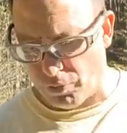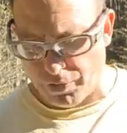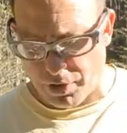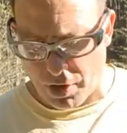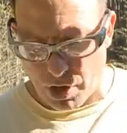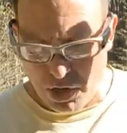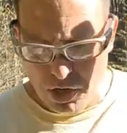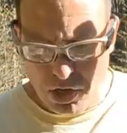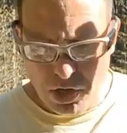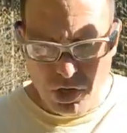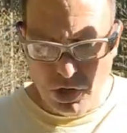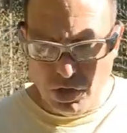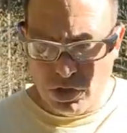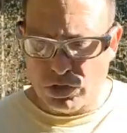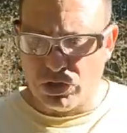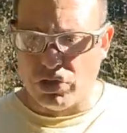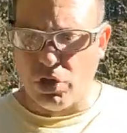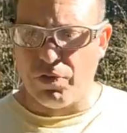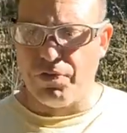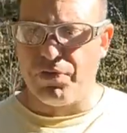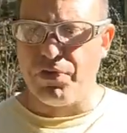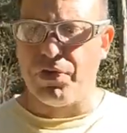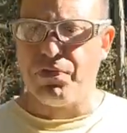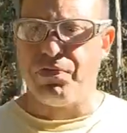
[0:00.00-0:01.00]
there. So
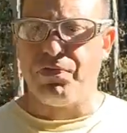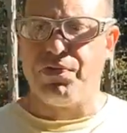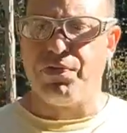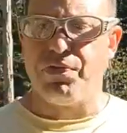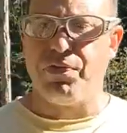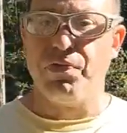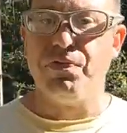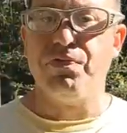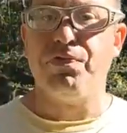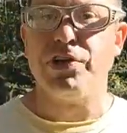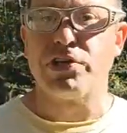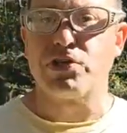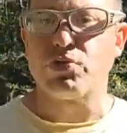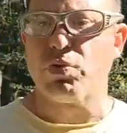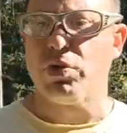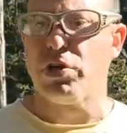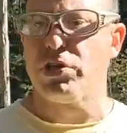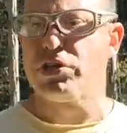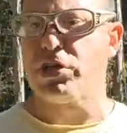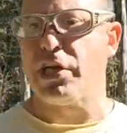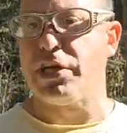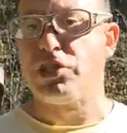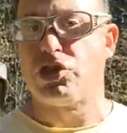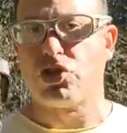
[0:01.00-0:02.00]
this was
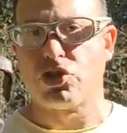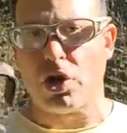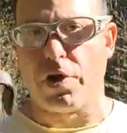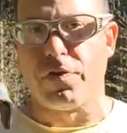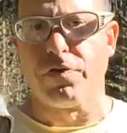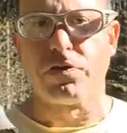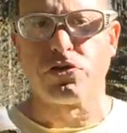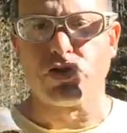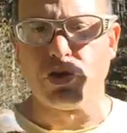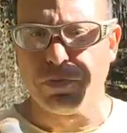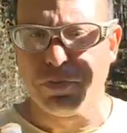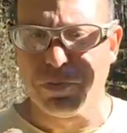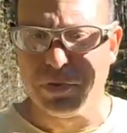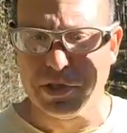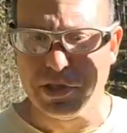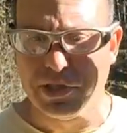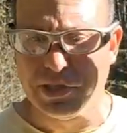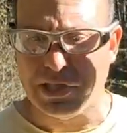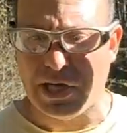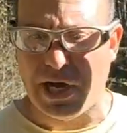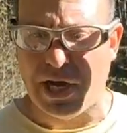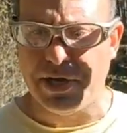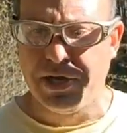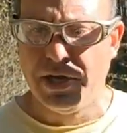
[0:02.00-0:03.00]
a serviceable
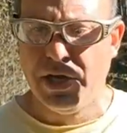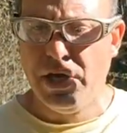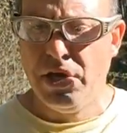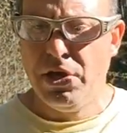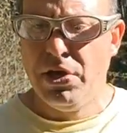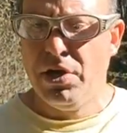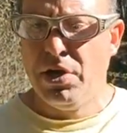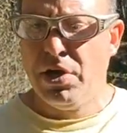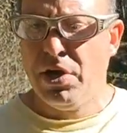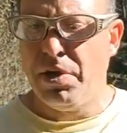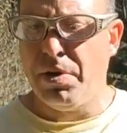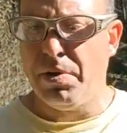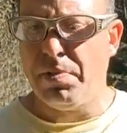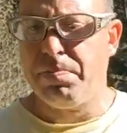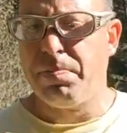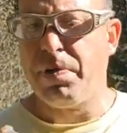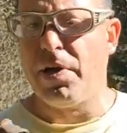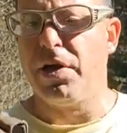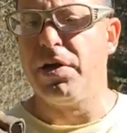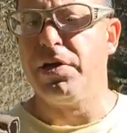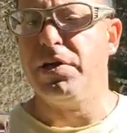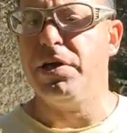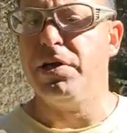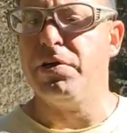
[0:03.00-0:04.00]
design,
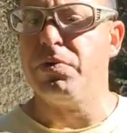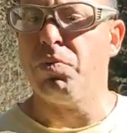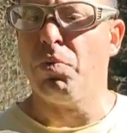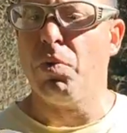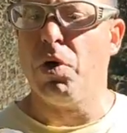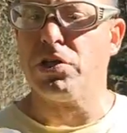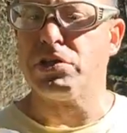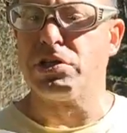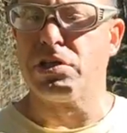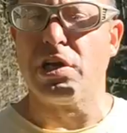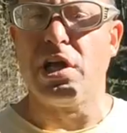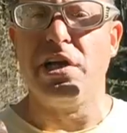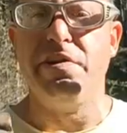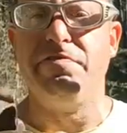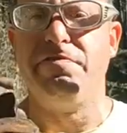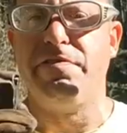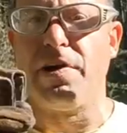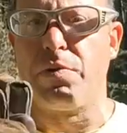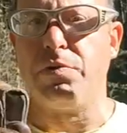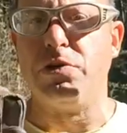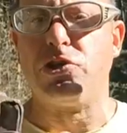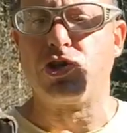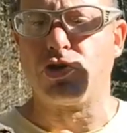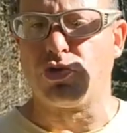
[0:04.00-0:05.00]
but it wasn't a
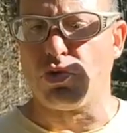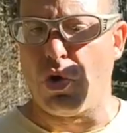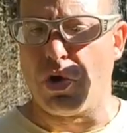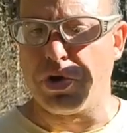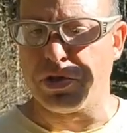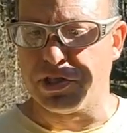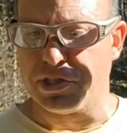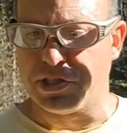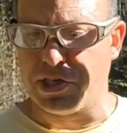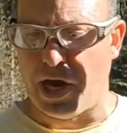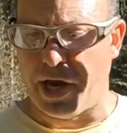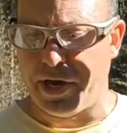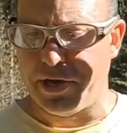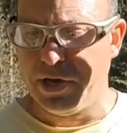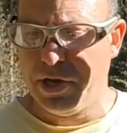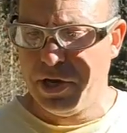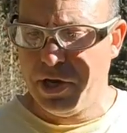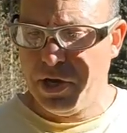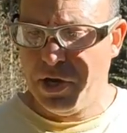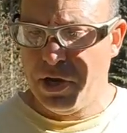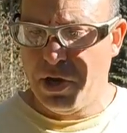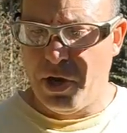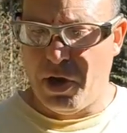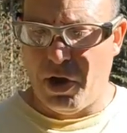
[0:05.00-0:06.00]
very strong design.
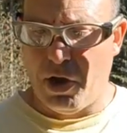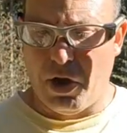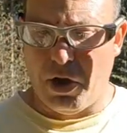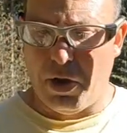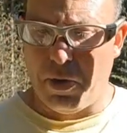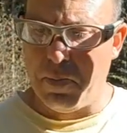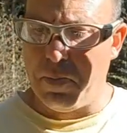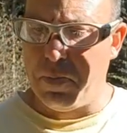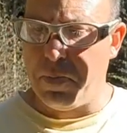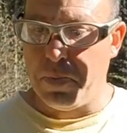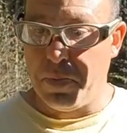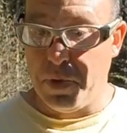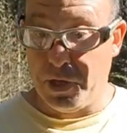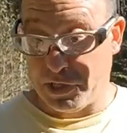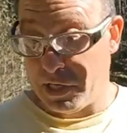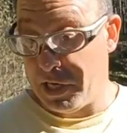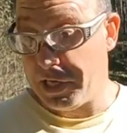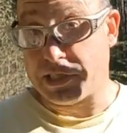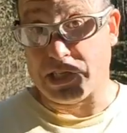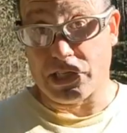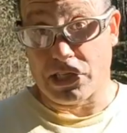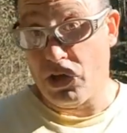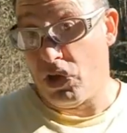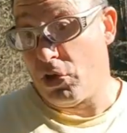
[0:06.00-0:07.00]
It
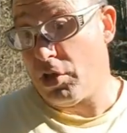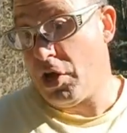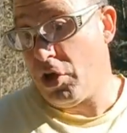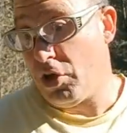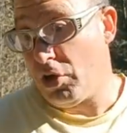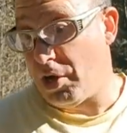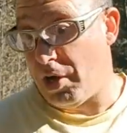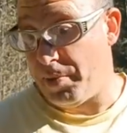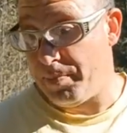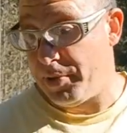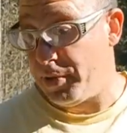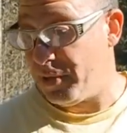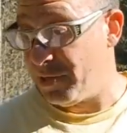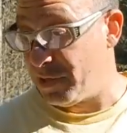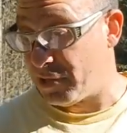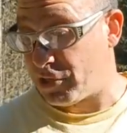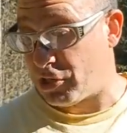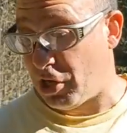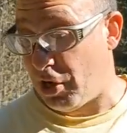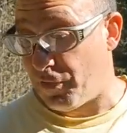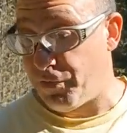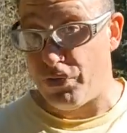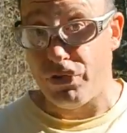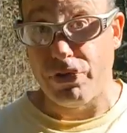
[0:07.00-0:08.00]
still held. I mean, it's
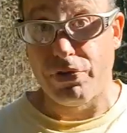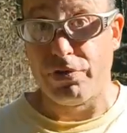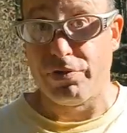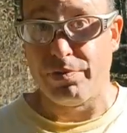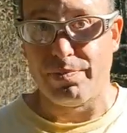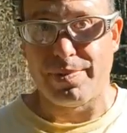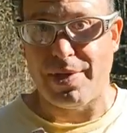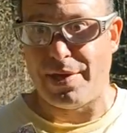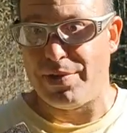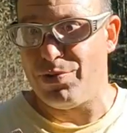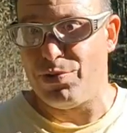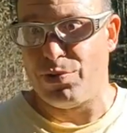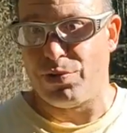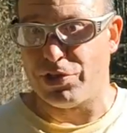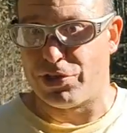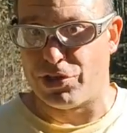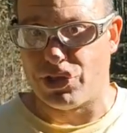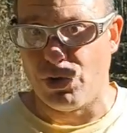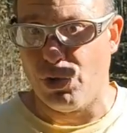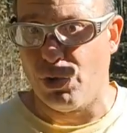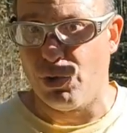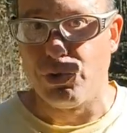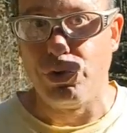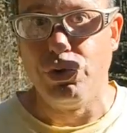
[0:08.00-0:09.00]
something that you could
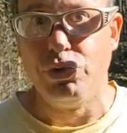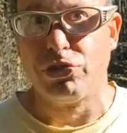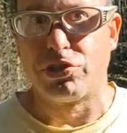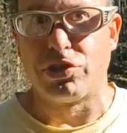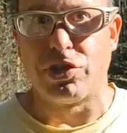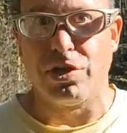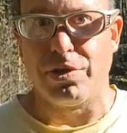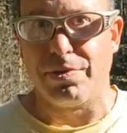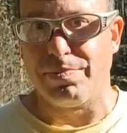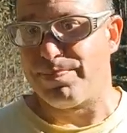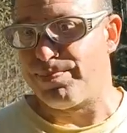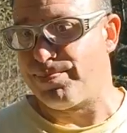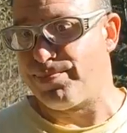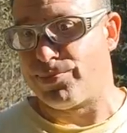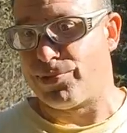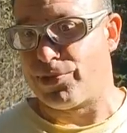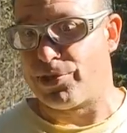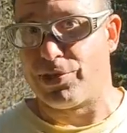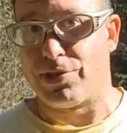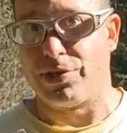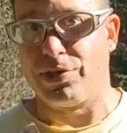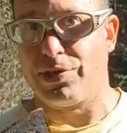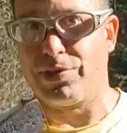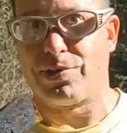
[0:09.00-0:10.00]
still use to
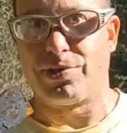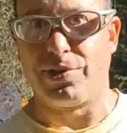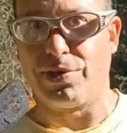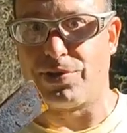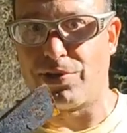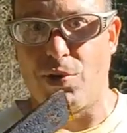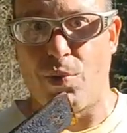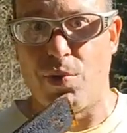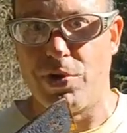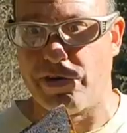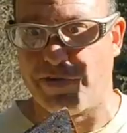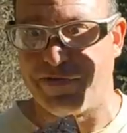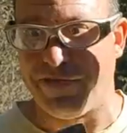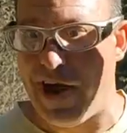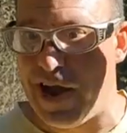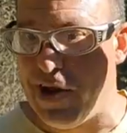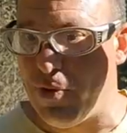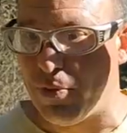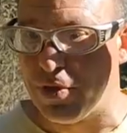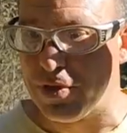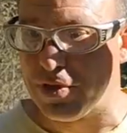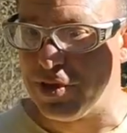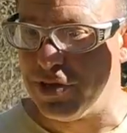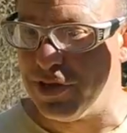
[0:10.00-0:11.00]
win a fight
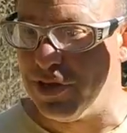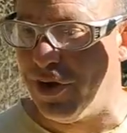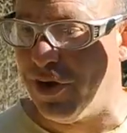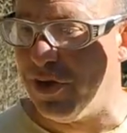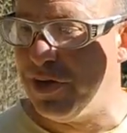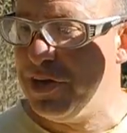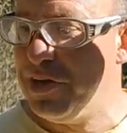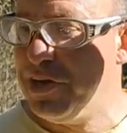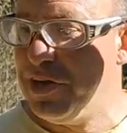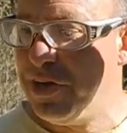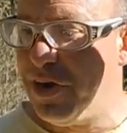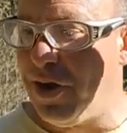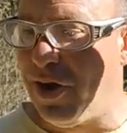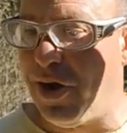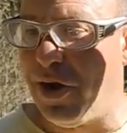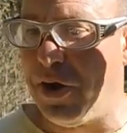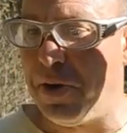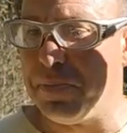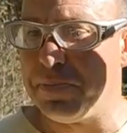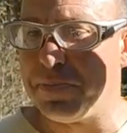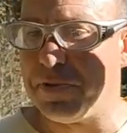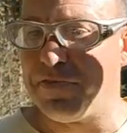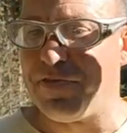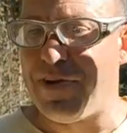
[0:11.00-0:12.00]
with. The
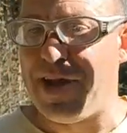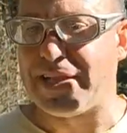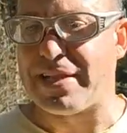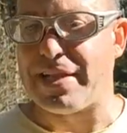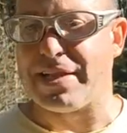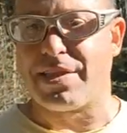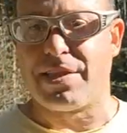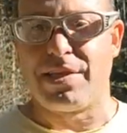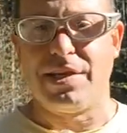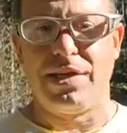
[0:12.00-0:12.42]
fact that